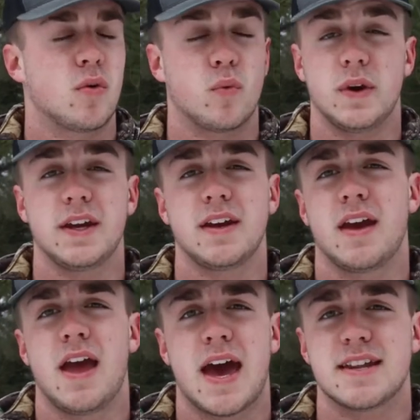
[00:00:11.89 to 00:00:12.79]
we
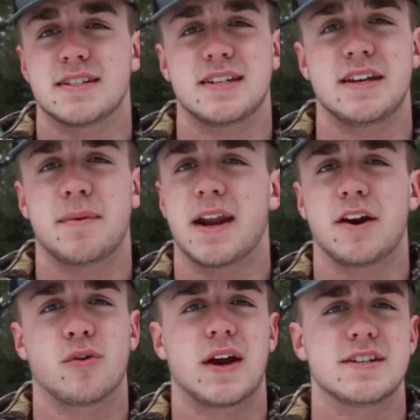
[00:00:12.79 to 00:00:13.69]
as a team had
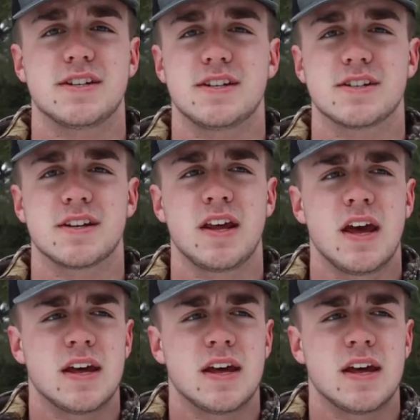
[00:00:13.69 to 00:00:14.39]
a great season.